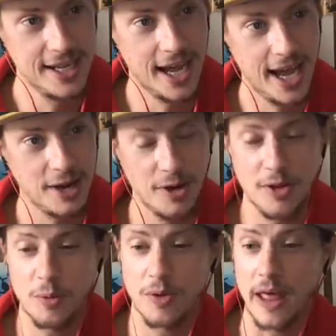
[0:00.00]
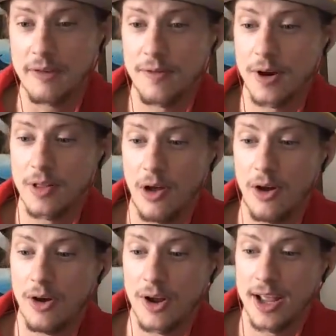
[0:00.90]
I don't know that we're that far
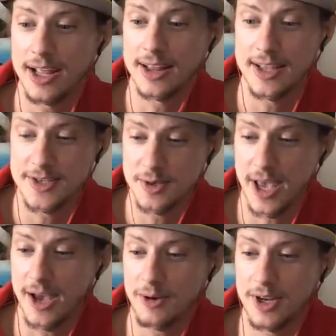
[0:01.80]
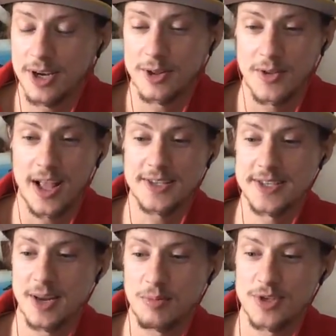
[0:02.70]
along unless you count, the last
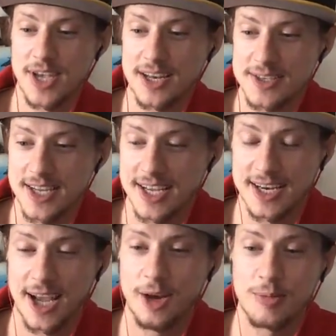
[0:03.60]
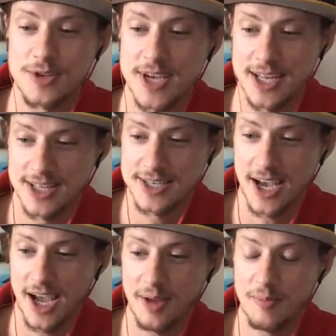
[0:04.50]
10% has taken 90% of the
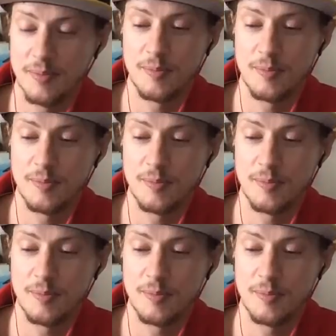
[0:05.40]
time.